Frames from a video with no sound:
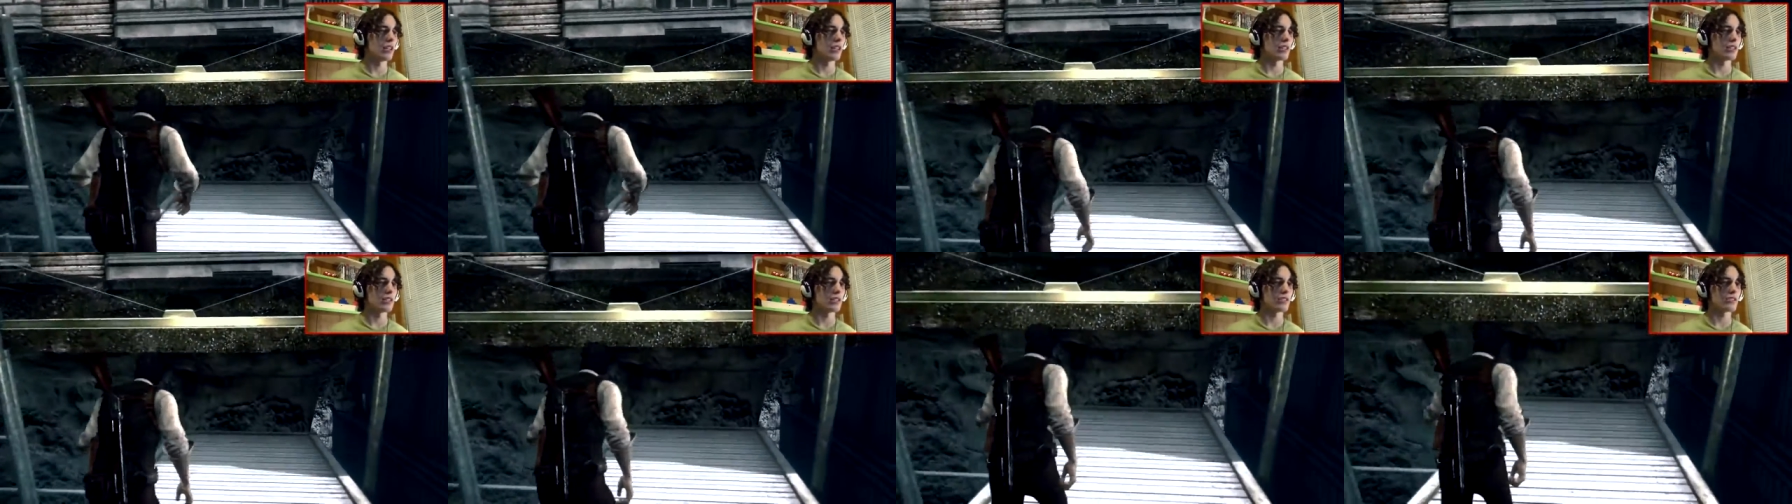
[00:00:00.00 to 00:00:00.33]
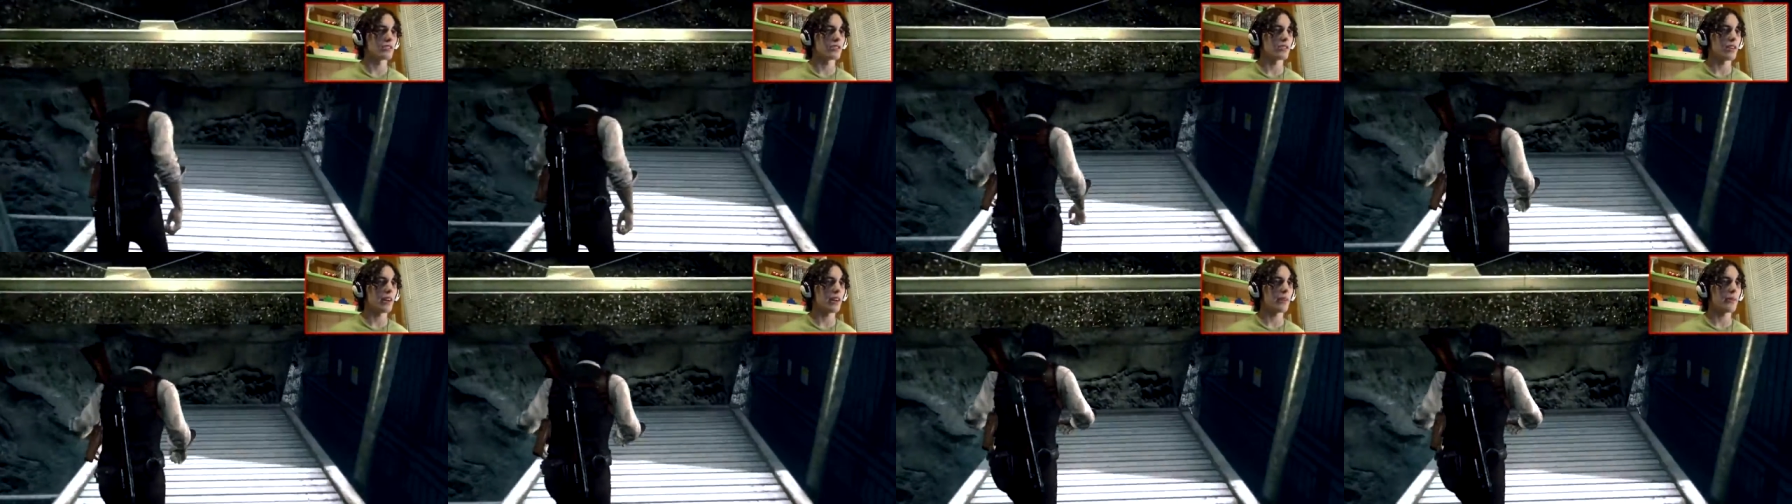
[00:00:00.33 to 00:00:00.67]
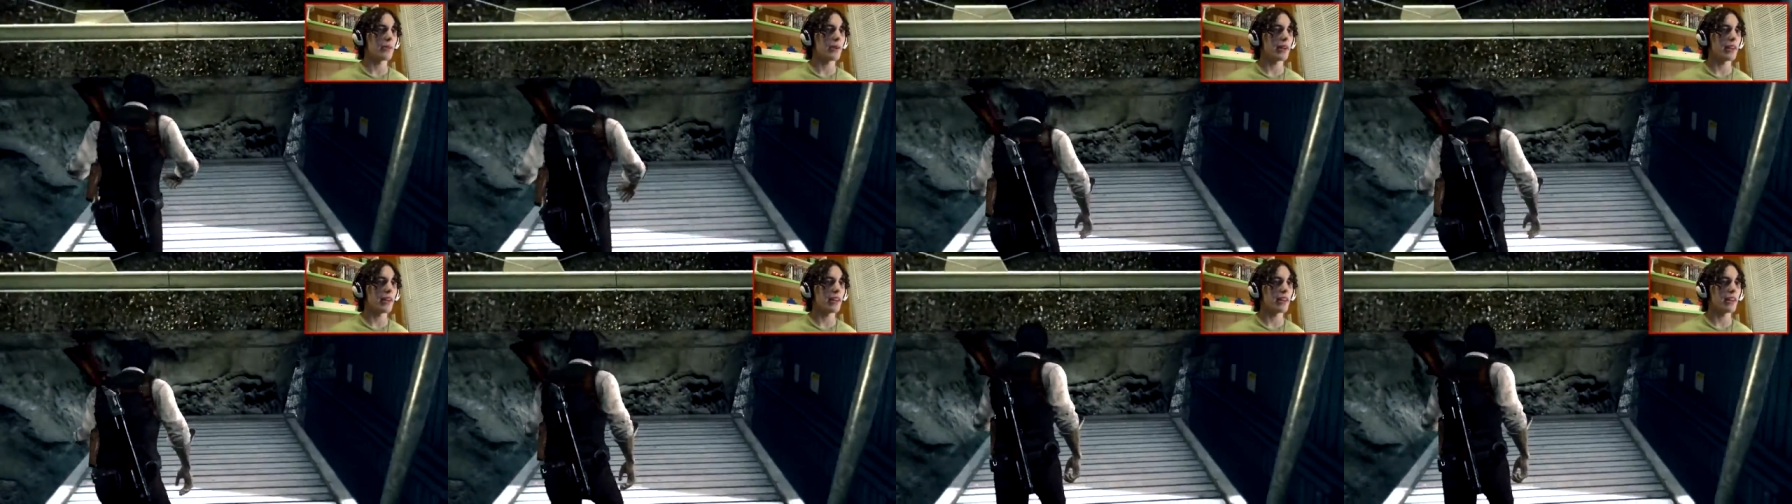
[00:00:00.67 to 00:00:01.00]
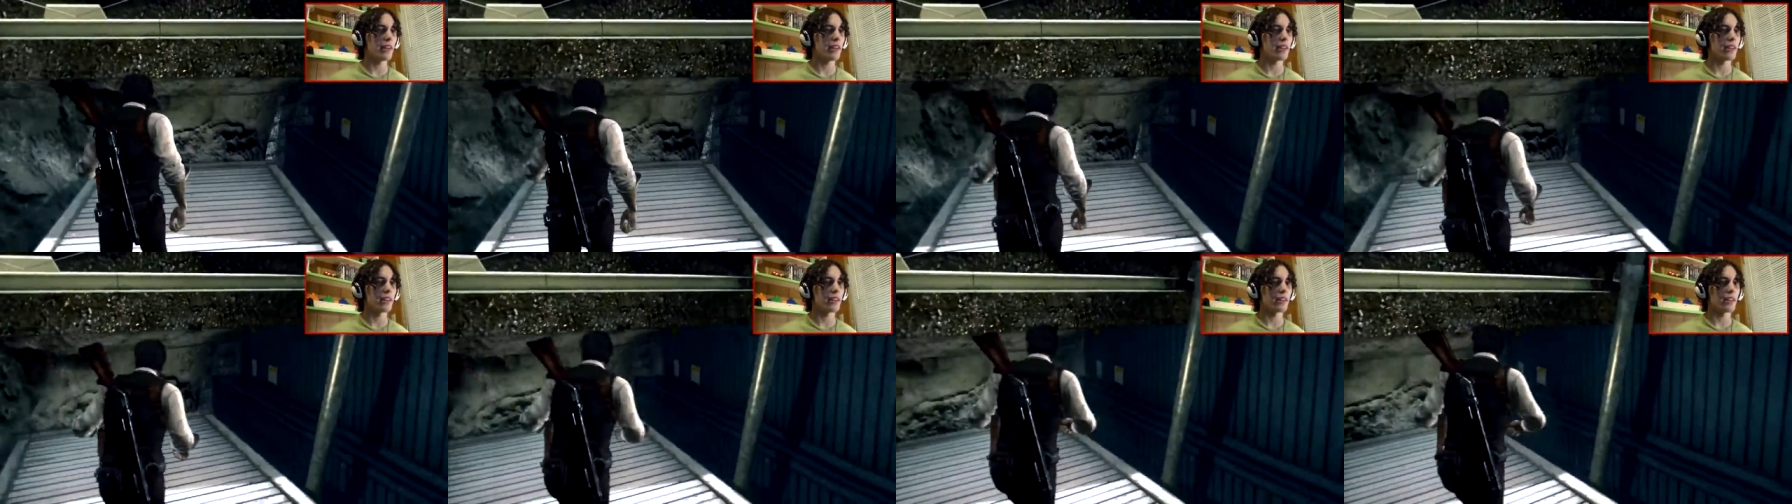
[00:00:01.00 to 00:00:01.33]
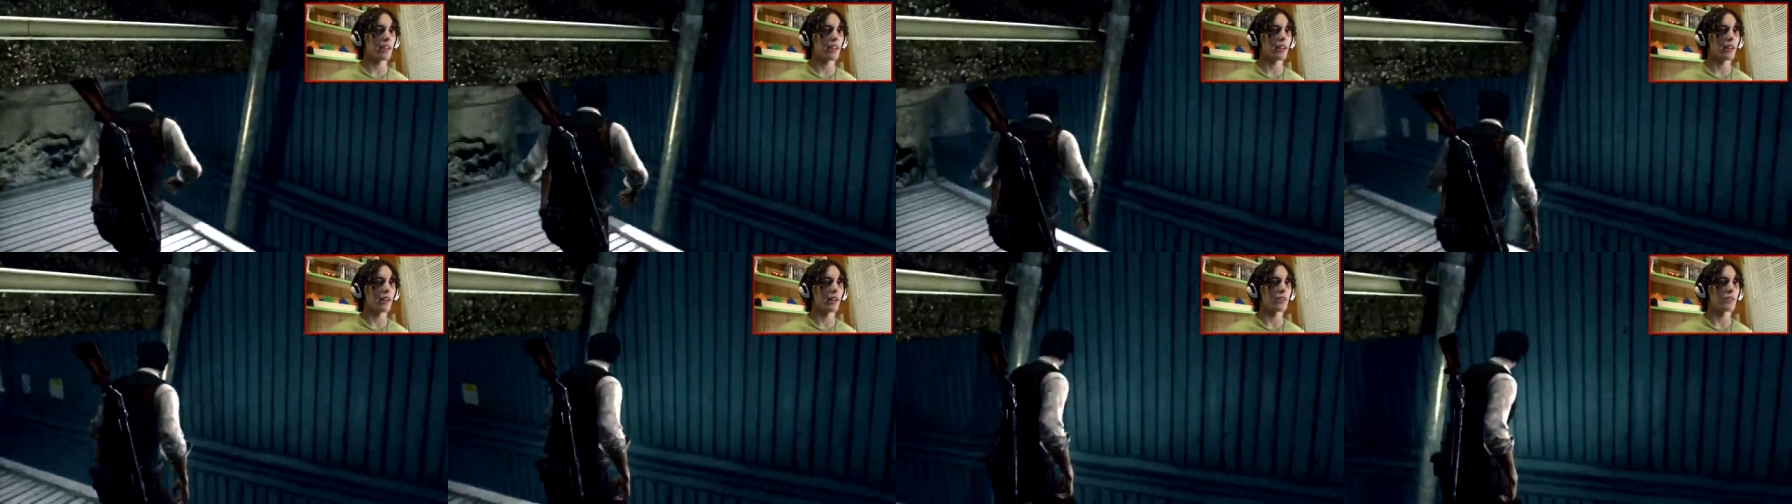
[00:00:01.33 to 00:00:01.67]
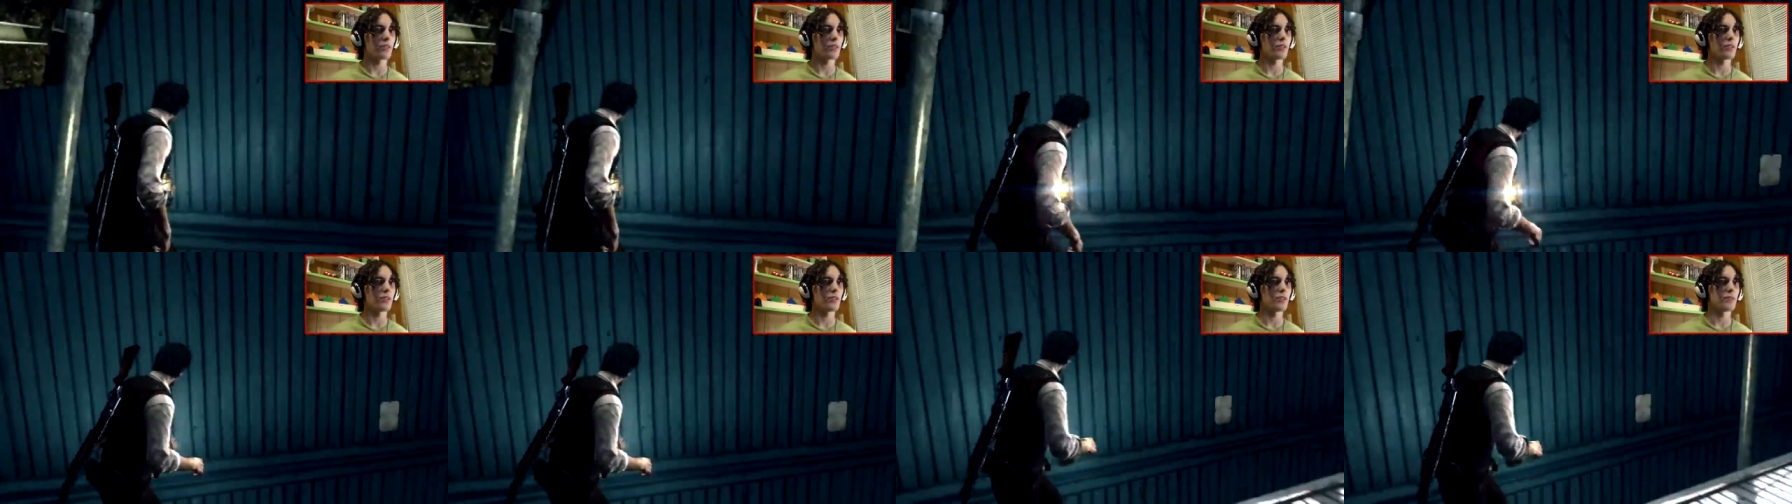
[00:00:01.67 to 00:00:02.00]
Is this the right way? I, I
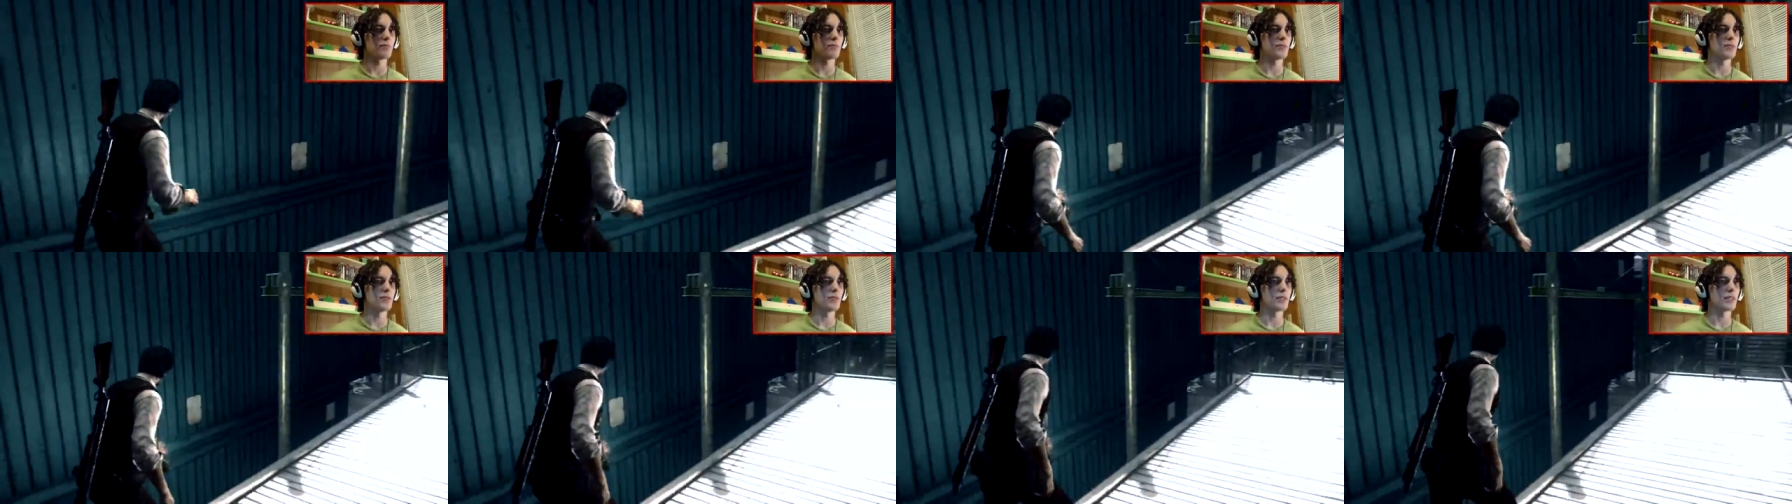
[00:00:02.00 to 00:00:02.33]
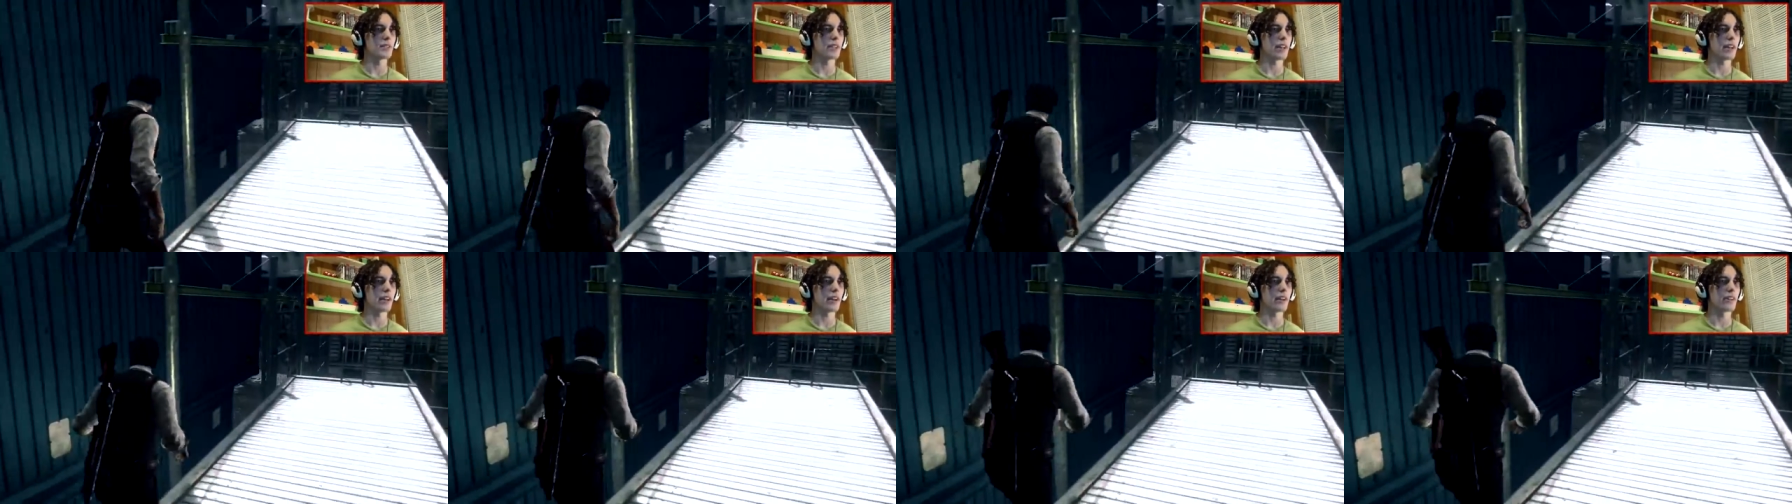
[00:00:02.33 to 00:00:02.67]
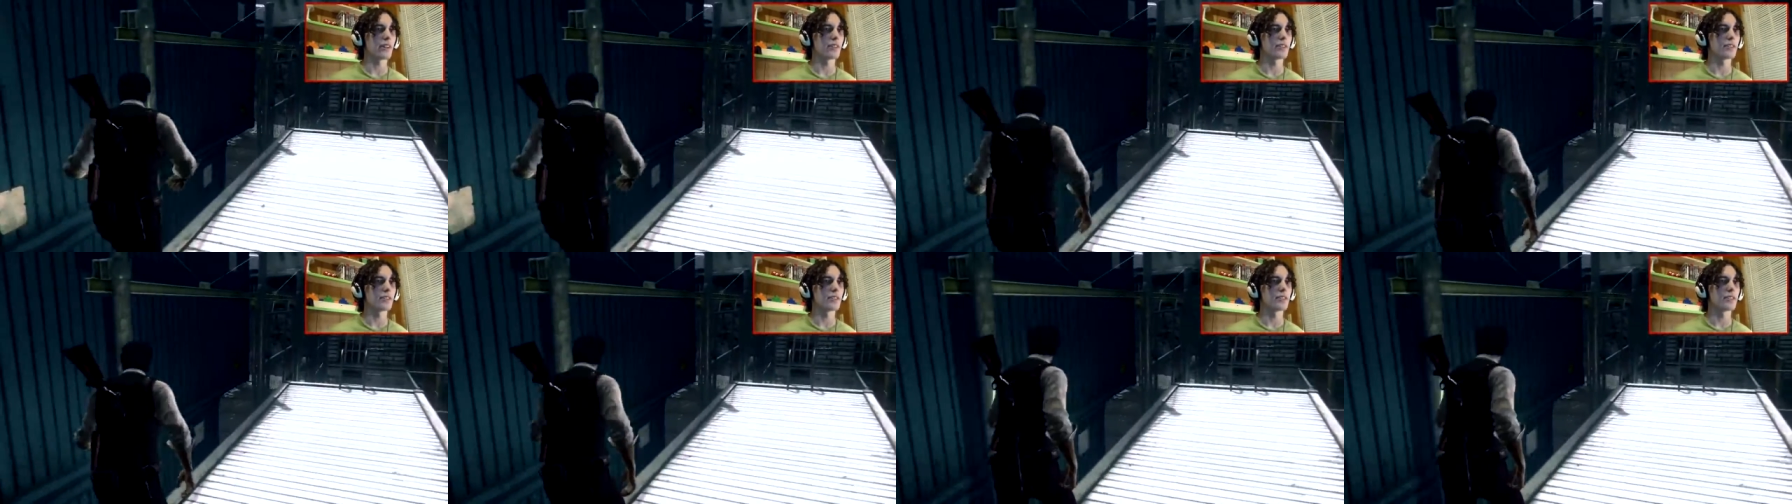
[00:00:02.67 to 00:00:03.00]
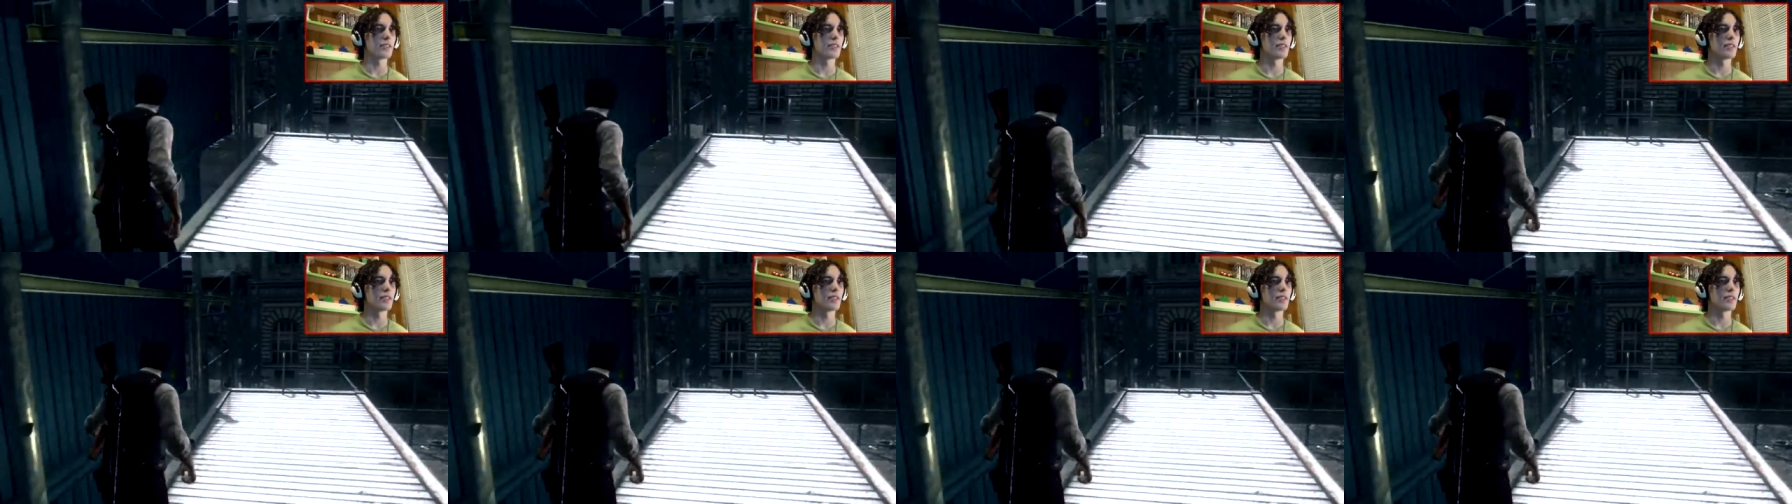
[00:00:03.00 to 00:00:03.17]
don't know what I'm doing now.